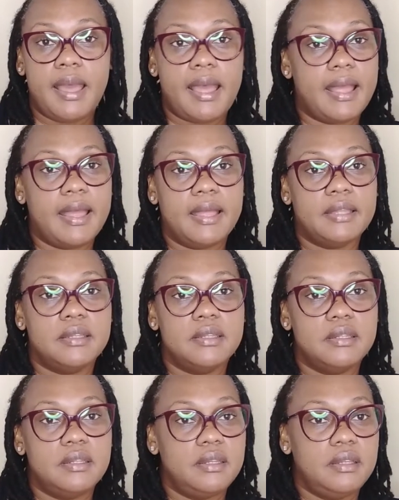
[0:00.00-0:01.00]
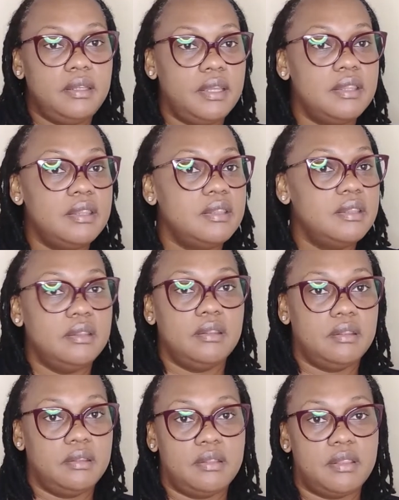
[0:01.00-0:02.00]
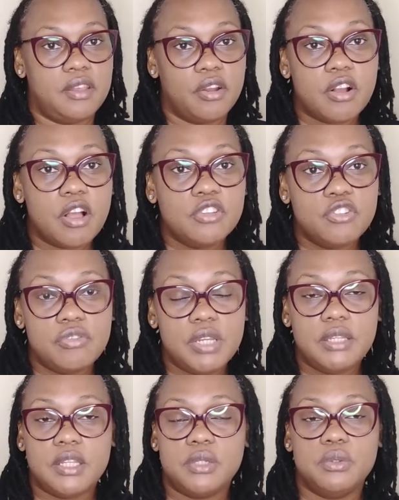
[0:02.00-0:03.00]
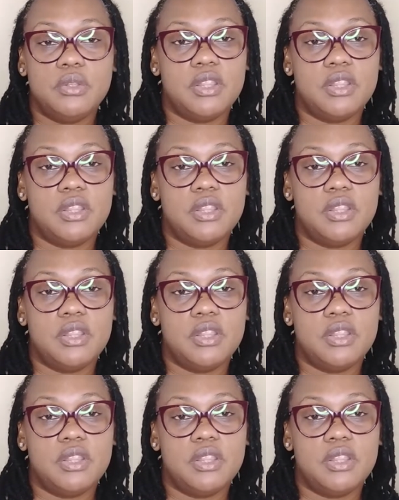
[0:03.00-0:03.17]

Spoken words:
and in their country they do